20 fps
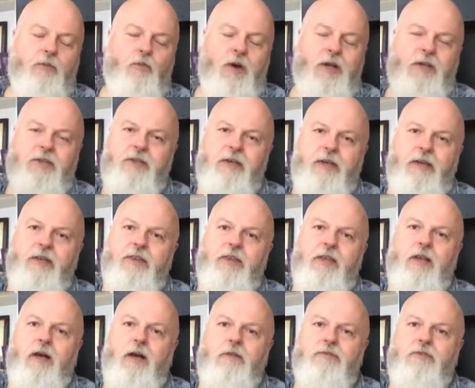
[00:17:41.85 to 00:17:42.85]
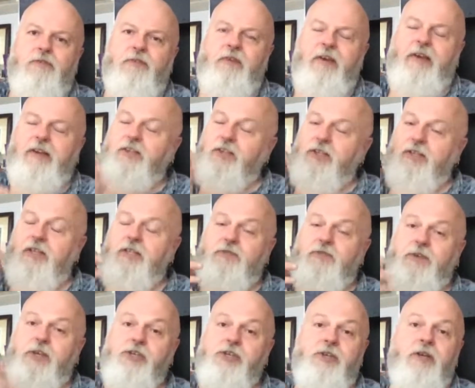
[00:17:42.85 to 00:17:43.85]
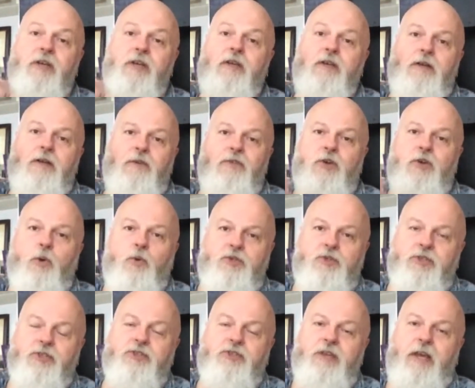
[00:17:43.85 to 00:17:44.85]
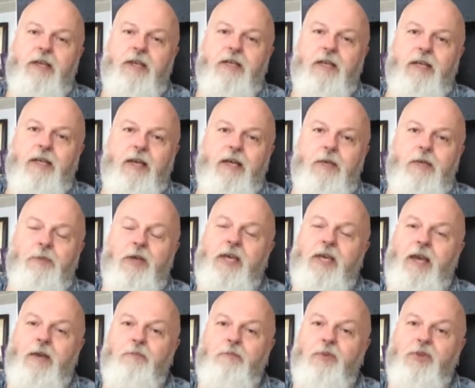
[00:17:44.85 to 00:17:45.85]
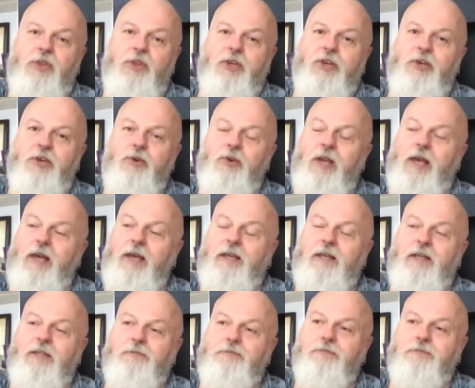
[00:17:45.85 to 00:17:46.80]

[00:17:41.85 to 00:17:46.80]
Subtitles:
One Day in the Life of Ivan Denisovich, of course, is set in a labour camp in the Gulag.